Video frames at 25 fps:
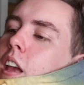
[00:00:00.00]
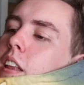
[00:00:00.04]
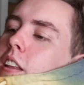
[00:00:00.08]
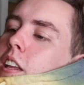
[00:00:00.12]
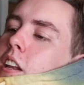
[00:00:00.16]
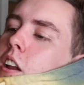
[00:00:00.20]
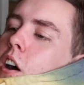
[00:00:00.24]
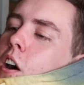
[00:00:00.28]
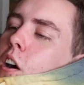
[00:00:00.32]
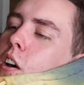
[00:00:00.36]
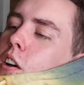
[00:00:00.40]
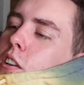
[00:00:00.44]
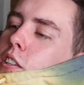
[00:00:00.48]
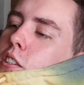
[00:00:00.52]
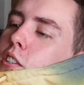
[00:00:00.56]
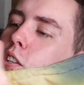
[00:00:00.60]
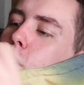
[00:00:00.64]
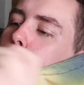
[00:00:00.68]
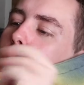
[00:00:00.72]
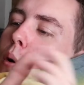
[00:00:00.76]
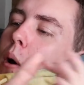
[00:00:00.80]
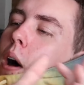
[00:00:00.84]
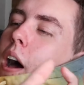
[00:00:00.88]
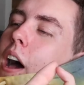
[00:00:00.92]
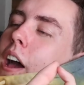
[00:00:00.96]
And then
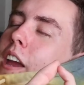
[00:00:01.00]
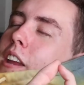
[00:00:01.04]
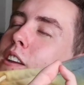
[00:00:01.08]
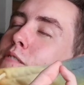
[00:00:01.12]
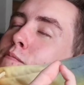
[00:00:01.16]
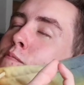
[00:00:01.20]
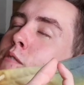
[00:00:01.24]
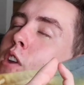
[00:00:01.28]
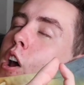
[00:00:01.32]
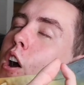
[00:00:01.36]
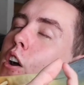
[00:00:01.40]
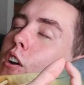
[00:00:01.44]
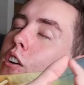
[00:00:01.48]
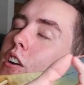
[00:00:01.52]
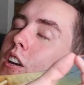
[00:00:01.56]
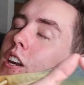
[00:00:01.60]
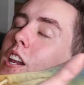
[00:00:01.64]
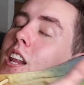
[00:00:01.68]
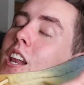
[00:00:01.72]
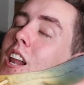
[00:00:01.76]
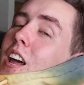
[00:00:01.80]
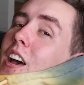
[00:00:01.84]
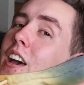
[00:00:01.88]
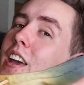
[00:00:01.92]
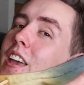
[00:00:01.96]
also, I'm not gonna
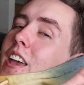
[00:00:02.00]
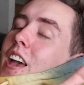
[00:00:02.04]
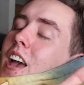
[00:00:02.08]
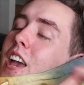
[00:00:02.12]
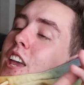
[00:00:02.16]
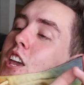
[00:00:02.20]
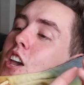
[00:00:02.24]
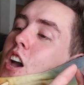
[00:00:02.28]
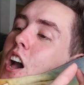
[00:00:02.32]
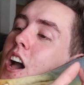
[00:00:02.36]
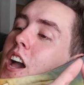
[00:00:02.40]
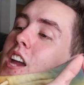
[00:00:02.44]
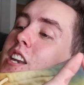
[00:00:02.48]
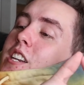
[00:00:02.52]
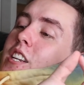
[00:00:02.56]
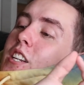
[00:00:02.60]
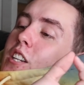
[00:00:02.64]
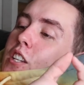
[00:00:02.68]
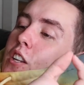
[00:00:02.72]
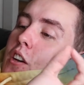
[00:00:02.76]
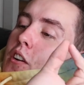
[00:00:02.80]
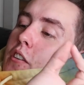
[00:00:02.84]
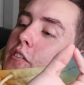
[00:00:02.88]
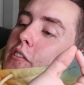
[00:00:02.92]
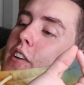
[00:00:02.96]
lie, I kind of
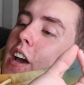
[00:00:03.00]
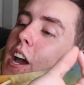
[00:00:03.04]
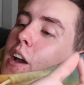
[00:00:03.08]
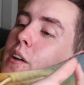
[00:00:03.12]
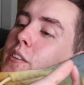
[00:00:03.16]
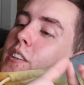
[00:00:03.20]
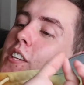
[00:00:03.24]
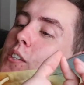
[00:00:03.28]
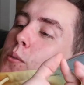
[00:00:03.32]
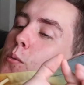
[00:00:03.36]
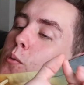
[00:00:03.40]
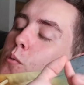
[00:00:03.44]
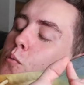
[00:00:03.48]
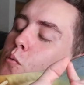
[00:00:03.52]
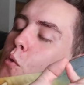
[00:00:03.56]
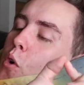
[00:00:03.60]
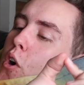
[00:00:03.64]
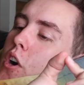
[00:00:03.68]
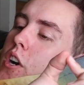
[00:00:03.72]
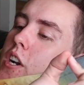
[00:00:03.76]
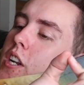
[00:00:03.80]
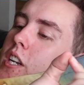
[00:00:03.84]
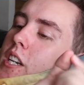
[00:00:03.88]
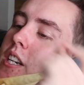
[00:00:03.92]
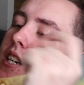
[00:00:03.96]
love how this was
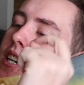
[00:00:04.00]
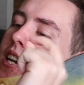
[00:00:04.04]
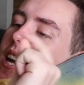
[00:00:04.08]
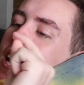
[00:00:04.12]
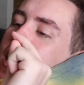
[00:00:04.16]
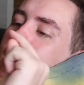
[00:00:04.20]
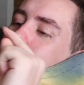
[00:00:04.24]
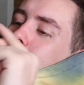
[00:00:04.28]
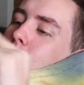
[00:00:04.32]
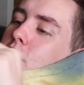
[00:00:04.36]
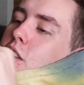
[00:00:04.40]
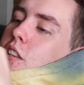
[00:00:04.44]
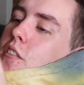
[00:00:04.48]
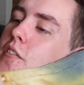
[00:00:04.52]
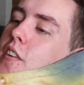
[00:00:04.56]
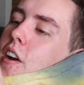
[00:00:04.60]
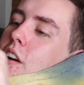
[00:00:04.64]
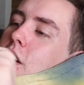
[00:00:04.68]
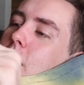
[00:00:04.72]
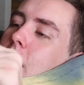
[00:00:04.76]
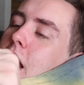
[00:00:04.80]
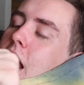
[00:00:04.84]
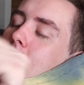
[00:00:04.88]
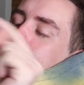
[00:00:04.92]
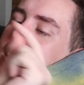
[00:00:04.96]
worded. So the
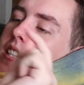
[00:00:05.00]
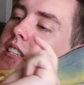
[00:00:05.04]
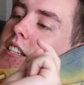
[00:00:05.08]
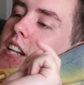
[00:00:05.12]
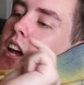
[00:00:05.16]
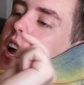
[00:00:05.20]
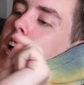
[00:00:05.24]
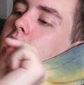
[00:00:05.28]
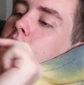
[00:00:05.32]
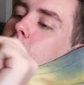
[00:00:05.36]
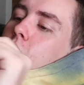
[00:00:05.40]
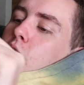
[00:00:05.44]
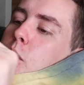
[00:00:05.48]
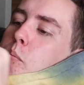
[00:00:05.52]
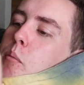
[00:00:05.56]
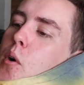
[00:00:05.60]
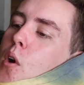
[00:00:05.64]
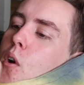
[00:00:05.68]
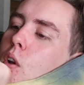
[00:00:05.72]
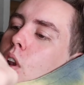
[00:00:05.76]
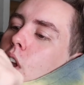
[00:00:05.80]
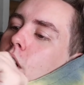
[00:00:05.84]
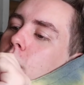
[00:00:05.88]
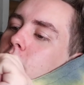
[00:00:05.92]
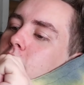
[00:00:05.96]
very last line of the
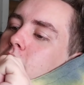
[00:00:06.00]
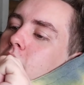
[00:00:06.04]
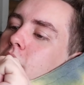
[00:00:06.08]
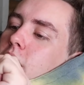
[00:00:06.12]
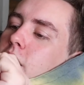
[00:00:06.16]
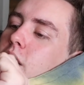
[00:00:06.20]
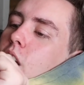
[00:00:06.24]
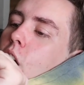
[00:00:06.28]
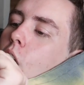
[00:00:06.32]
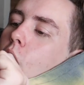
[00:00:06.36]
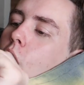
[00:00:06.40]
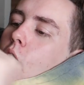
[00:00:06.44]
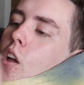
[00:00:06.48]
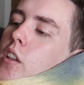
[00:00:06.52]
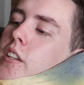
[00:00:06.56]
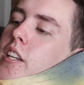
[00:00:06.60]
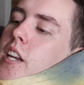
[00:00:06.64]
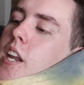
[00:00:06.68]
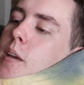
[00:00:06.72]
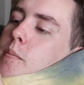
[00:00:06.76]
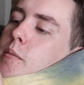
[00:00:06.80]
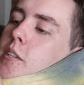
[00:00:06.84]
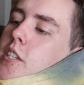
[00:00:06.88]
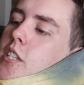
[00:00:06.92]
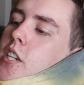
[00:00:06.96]
prologue says, all that
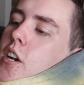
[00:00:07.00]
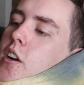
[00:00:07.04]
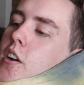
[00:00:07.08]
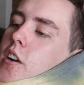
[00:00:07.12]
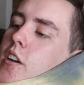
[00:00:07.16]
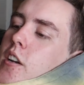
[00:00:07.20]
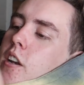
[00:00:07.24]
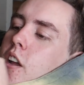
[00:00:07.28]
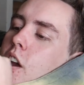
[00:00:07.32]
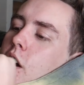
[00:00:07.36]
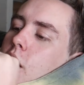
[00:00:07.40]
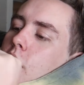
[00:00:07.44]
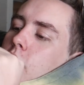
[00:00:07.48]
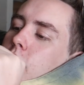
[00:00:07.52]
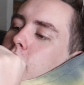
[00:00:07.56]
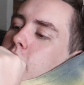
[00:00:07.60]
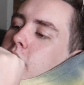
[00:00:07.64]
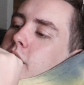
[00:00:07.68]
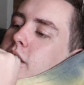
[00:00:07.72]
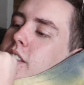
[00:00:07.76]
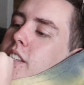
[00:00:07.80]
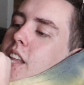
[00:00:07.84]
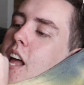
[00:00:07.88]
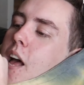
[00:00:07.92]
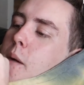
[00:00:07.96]
I'm certain of
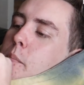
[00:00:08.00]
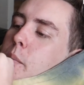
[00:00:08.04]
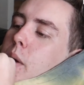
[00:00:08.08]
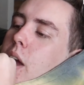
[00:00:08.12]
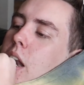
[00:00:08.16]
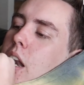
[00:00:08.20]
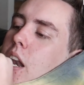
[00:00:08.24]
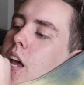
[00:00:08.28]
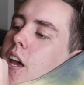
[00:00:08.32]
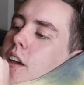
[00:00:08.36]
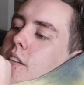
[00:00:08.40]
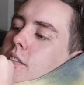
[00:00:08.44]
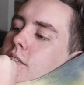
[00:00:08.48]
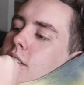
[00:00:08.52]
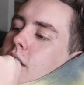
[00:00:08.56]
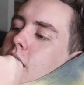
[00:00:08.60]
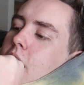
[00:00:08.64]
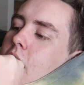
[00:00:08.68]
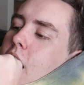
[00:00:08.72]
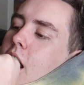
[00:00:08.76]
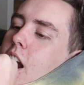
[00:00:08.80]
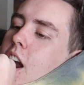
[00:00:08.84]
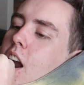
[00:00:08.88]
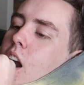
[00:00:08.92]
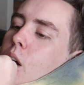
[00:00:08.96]
is that my life and
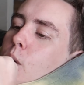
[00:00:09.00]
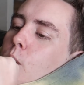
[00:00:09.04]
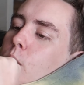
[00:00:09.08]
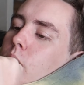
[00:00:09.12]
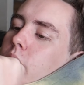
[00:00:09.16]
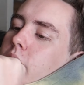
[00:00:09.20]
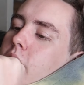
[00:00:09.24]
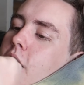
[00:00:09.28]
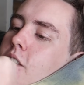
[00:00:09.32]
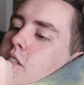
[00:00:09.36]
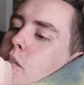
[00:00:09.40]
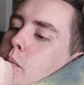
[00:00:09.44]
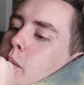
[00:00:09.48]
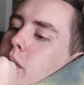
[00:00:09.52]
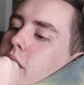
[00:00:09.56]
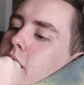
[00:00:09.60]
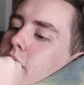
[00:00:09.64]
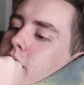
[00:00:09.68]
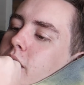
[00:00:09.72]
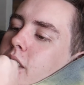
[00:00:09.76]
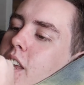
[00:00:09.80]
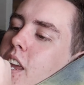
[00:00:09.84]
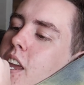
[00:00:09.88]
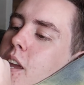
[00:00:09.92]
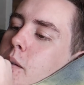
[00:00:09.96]
heart will never be the
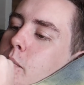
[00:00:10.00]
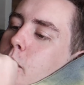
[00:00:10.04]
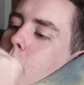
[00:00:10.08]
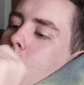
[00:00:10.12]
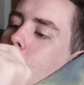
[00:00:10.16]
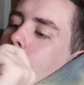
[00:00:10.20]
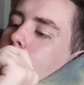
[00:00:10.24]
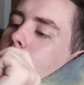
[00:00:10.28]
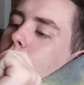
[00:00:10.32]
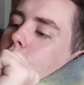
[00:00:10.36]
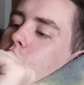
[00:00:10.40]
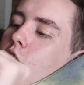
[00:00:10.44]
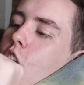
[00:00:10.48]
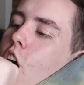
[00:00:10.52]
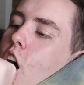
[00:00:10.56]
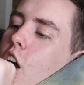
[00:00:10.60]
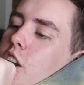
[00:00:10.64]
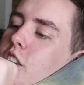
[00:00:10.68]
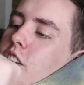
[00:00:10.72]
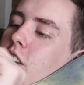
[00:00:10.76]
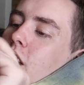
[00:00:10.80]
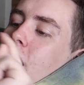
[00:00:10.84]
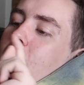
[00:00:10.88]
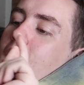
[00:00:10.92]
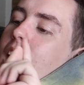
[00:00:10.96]
same,
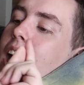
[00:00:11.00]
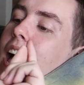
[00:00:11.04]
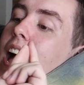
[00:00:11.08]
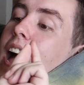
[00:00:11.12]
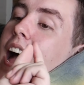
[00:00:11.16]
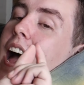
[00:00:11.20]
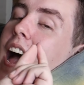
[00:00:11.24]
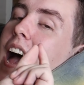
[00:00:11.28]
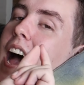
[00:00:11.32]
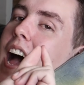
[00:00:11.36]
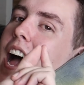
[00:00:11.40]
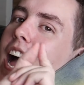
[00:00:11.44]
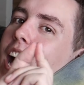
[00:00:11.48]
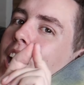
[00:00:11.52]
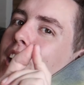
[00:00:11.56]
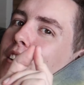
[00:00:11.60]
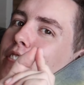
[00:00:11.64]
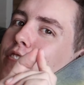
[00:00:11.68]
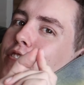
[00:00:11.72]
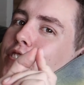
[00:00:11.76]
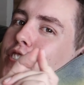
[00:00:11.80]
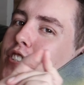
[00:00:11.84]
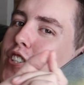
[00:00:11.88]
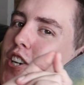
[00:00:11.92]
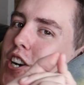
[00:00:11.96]
not
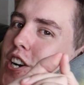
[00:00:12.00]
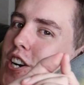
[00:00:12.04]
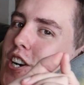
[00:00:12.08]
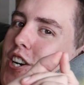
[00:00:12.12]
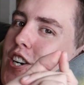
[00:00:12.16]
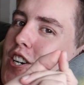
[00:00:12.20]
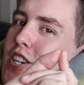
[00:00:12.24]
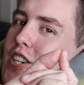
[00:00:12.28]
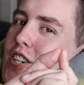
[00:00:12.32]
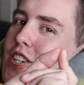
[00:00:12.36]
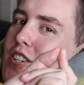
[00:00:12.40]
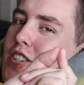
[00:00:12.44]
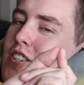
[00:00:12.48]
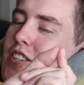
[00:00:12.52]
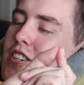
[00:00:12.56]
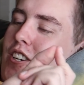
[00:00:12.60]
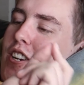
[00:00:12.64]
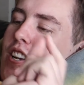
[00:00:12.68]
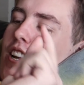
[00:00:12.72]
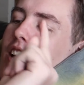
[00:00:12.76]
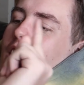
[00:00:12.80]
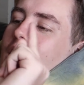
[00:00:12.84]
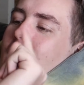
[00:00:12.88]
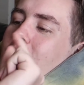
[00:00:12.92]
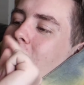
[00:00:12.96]
after
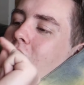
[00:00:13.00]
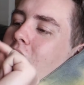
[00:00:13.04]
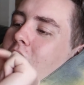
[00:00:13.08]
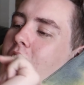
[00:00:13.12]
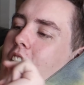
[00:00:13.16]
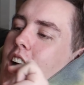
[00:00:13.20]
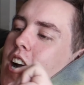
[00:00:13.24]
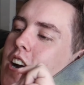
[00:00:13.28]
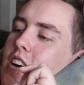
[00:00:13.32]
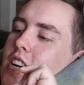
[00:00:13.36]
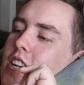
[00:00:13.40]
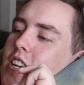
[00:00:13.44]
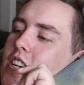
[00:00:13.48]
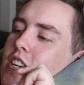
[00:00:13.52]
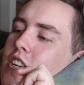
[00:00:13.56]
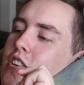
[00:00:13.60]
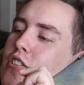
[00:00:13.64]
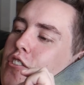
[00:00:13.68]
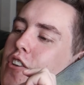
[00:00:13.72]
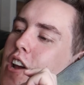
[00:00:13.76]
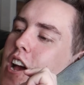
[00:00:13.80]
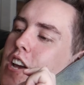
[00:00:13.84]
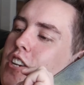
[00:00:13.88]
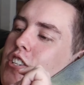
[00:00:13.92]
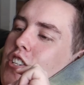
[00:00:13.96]
Hardin
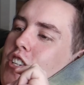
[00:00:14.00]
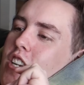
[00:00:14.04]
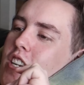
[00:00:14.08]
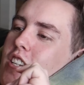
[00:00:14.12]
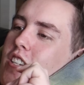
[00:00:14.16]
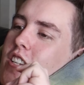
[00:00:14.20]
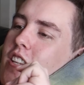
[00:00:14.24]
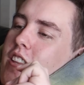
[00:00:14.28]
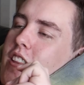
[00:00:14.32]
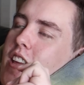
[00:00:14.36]
crashed into